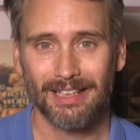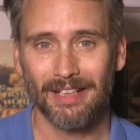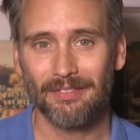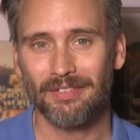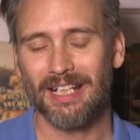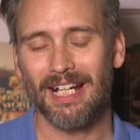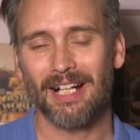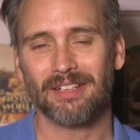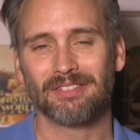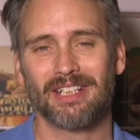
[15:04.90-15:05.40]

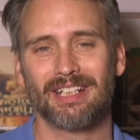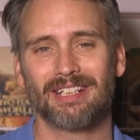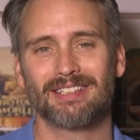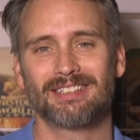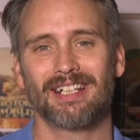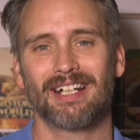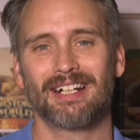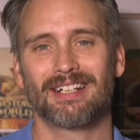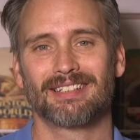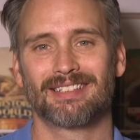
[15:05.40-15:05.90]
Giving outdated
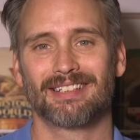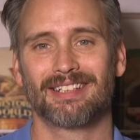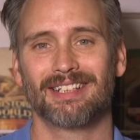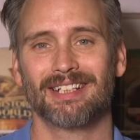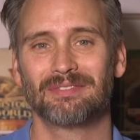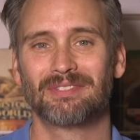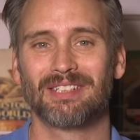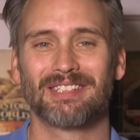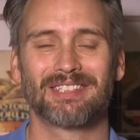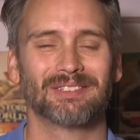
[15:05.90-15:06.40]
tech as a
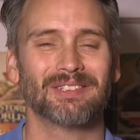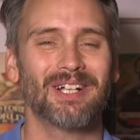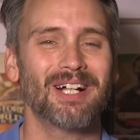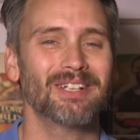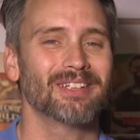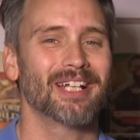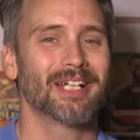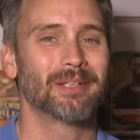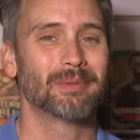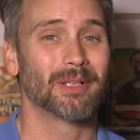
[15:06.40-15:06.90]
gift is a lot
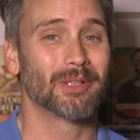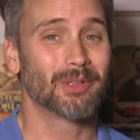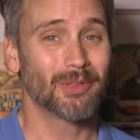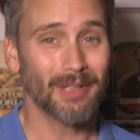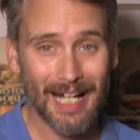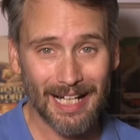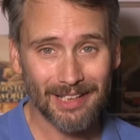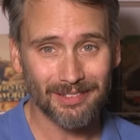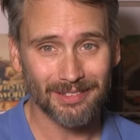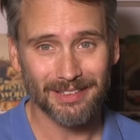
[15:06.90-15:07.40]
like when
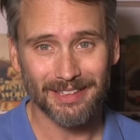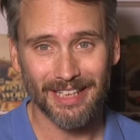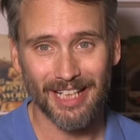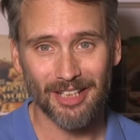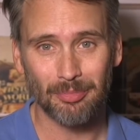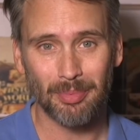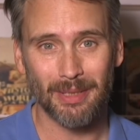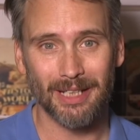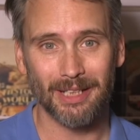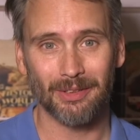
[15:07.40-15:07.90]
Kraglin
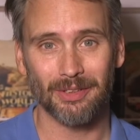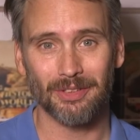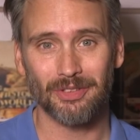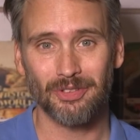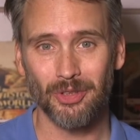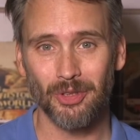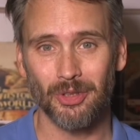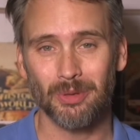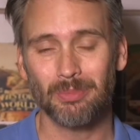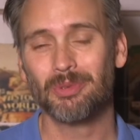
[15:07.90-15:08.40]
gave Peter a
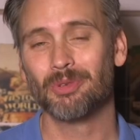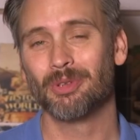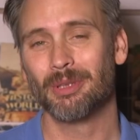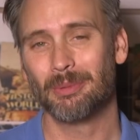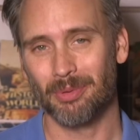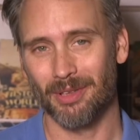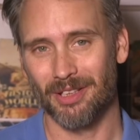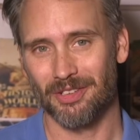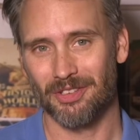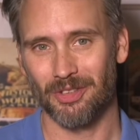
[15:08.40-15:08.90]
Zoom to
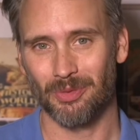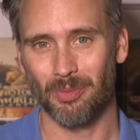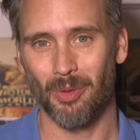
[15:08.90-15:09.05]
replace his